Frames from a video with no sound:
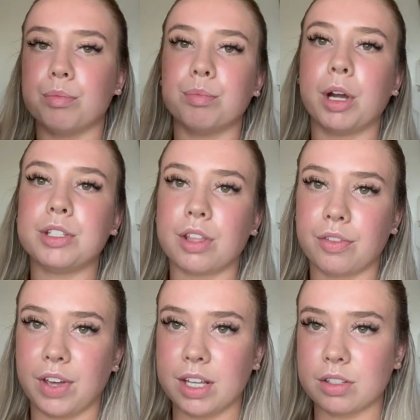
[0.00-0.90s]
most of the
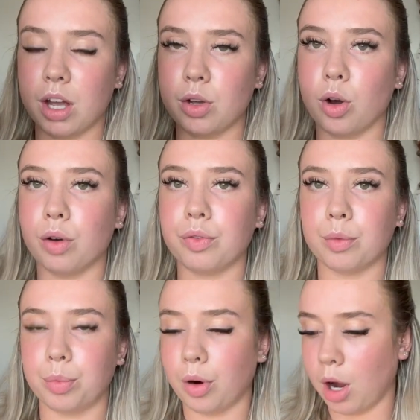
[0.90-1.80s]
things I got
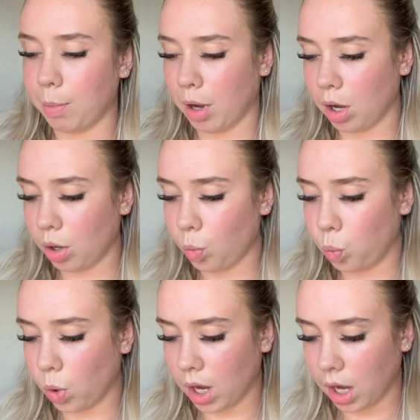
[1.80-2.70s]
from Primark
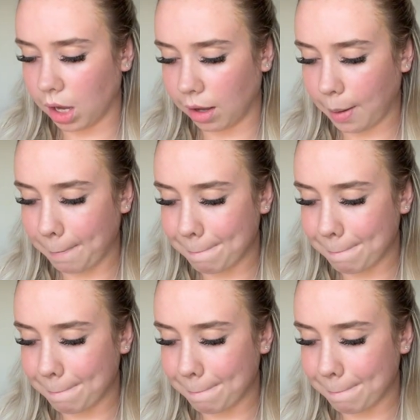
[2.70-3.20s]
were